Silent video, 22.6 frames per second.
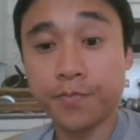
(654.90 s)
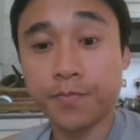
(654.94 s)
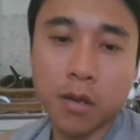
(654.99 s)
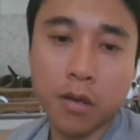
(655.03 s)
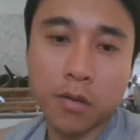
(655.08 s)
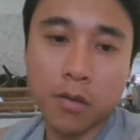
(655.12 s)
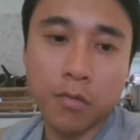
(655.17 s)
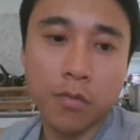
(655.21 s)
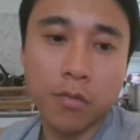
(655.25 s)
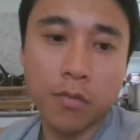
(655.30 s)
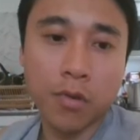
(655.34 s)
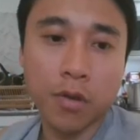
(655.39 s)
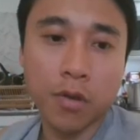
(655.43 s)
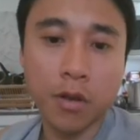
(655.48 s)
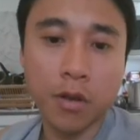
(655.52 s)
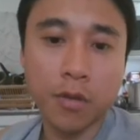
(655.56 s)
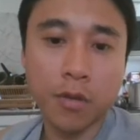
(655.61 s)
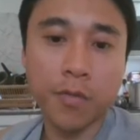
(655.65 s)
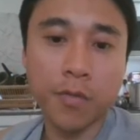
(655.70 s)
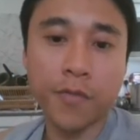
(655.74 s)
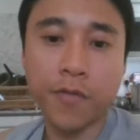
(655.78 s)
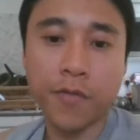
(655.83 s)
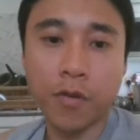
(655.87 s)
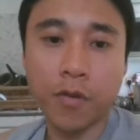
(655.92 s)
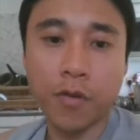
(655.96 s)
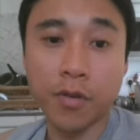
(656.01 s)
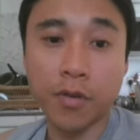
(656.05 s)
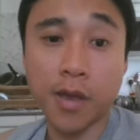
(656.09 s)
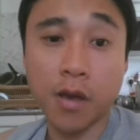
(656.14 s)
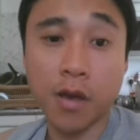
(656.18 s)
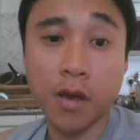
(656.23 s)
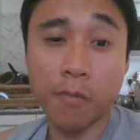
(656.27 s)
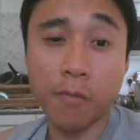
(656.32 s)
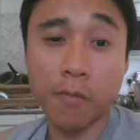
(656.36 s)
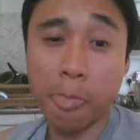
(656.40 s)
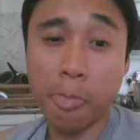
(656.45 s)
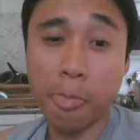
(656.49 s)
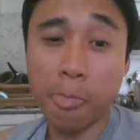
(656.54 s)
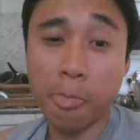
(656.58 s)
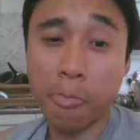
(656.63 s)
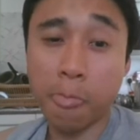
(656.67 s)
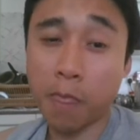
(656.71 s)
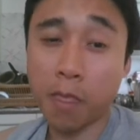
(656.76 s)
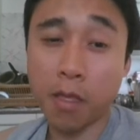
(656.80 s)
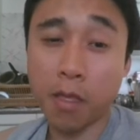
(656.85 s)
We're going to be folding out
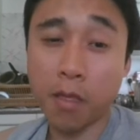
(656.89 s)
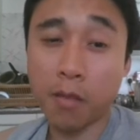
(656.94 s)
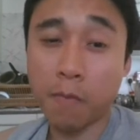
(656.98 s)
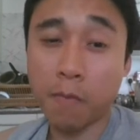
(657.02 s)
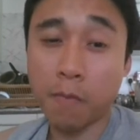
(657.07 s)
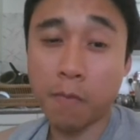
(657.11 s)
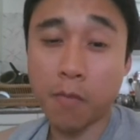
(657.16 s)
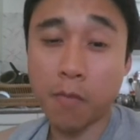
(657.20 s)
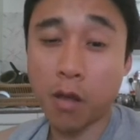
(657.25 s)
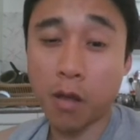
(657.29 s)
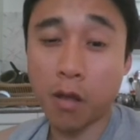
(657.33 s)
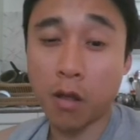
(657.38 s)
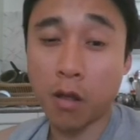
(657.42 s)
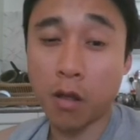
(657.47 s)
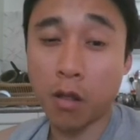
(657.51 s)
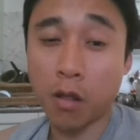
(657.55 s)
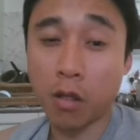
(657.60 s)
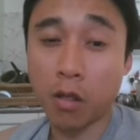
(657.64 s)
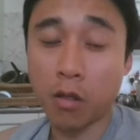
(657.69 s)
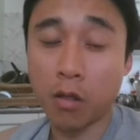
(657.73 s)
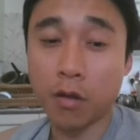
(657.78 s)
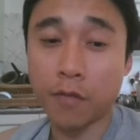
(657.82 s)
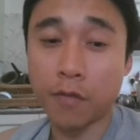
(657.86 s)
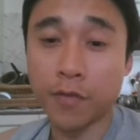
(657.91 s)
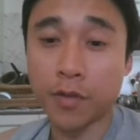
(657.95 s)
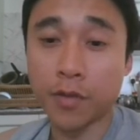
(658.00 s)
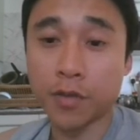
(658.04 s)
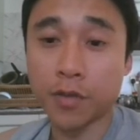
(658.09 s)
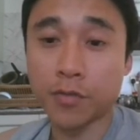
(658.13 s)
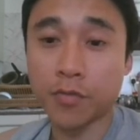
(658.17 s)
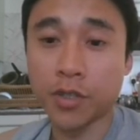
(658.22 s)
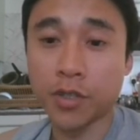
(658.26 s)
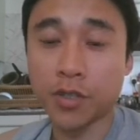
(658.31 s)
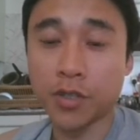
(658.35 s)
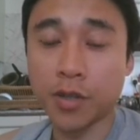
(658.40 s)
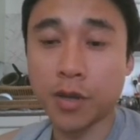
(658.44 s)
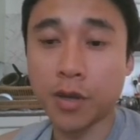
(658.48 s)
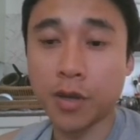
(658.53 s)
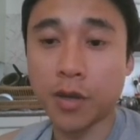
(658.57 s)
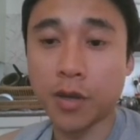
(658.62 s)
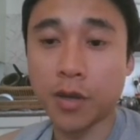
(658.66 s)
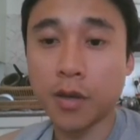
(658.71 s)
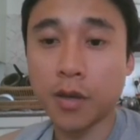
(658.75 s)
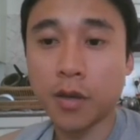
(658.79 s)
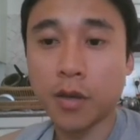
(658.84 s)
a lot of his range there.
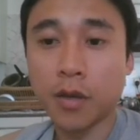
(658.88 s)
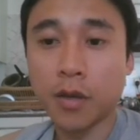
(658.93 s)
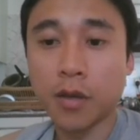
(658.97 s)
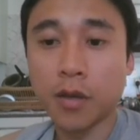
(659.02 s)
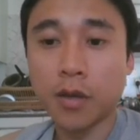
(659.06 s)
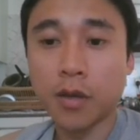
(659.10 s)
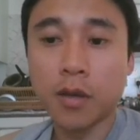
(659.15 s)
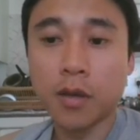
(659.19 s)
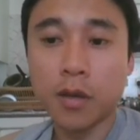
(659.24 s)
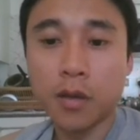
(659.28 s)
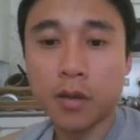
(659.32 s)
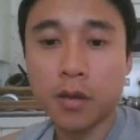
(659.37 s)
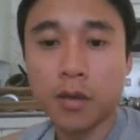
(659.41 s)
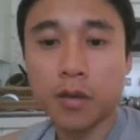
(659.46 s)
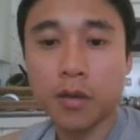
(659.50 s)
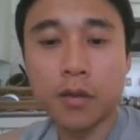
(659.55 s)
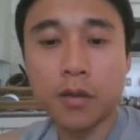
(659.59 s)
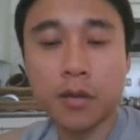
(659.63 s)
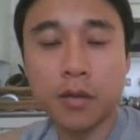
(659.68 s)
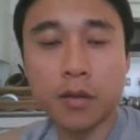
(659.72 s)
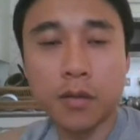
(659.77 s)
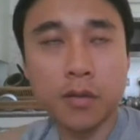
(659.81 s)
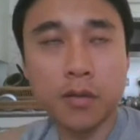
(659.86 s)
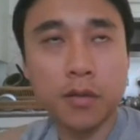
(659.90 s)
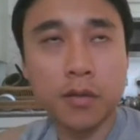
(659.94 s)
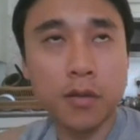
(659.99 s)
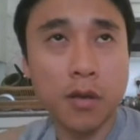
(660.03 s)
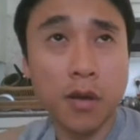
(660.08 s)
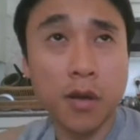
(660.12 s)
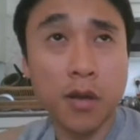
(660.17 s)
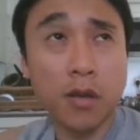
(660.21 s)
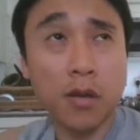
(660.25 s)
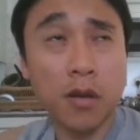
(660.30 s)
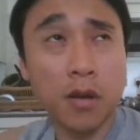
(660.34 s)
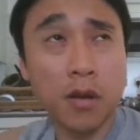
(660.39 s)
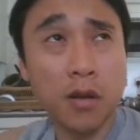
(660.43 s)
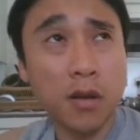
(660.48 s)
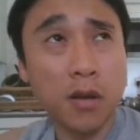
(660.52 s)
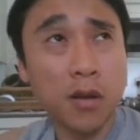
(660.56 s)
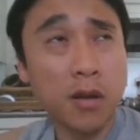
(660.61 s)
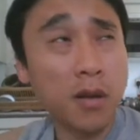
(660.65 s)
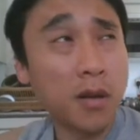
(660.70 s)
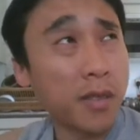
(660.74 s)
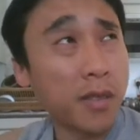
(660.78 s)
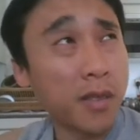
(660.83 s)
So I
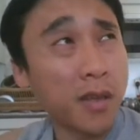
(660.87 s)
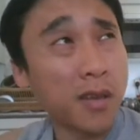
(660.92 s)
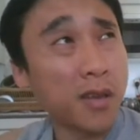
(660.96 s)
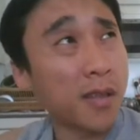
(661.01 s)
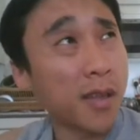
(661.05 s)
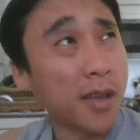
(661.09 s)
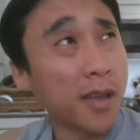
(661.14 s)
think that